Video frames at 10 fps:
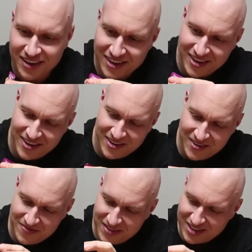
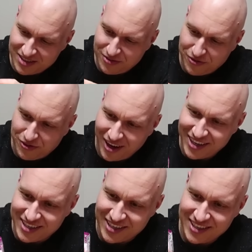This is
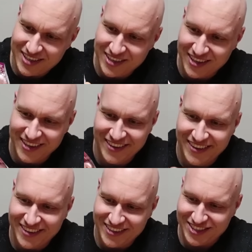fun.
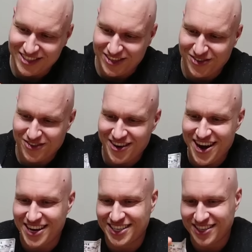This is
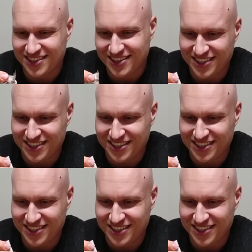great.